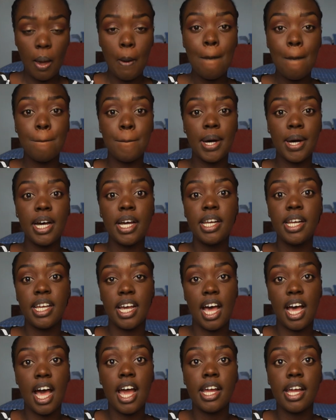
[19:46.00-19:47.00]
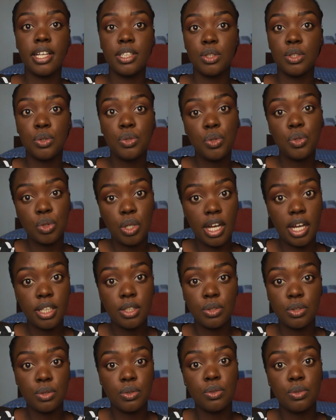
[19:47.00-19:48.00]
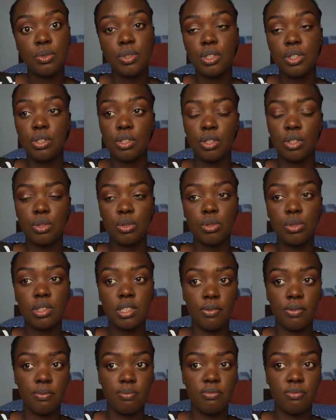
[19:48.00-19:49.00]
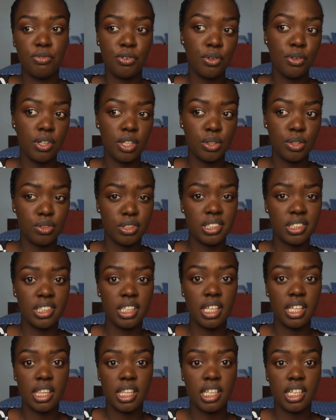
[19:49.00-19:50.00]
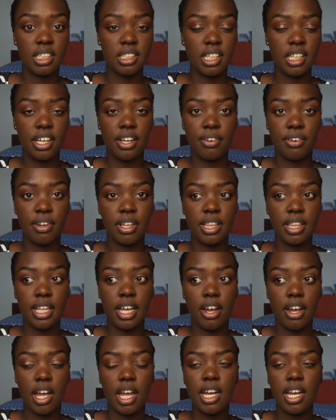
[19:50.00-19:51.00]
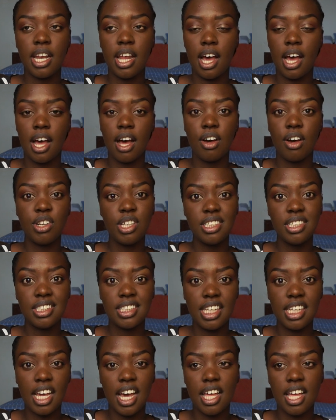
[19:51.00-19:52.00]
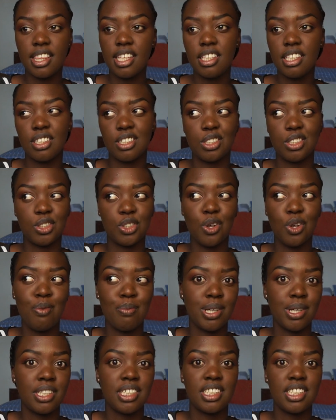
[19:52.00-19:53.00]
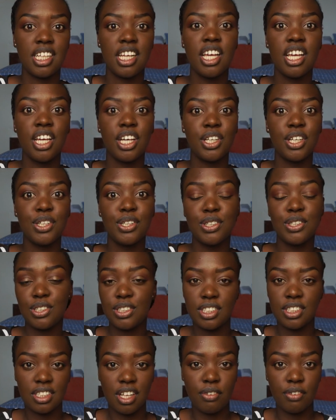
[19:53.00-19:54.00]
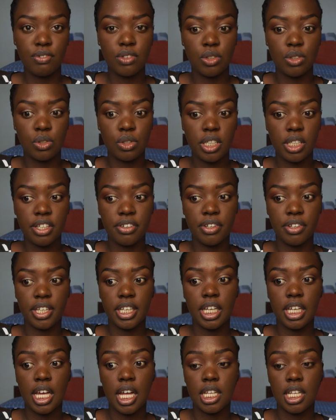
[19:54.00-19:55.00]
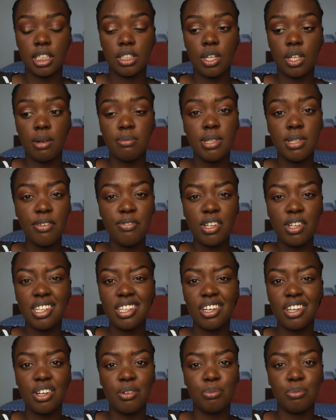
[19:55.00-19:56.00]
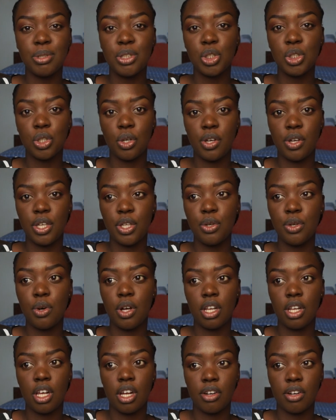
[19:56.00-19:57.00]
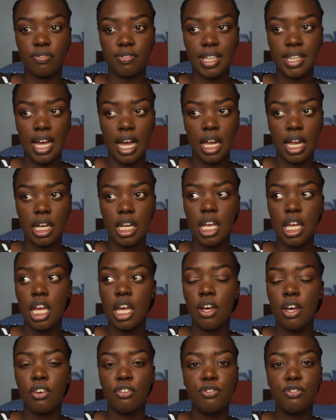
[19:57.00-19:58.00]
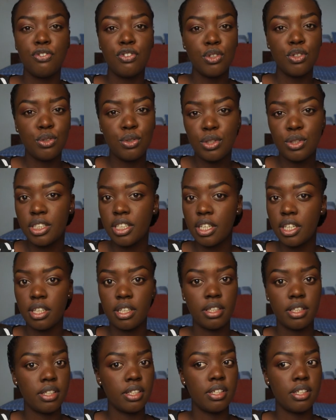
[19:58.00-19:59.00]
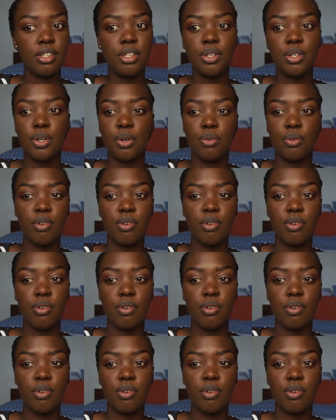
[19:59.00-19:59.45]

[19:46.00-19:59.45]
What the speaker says: but I do try to do some few interesting things here and there. And honestly, I think there's so much good stuff to do here in Kigali. So I'm definitely gonna be showing you a lot of that. Food, you know,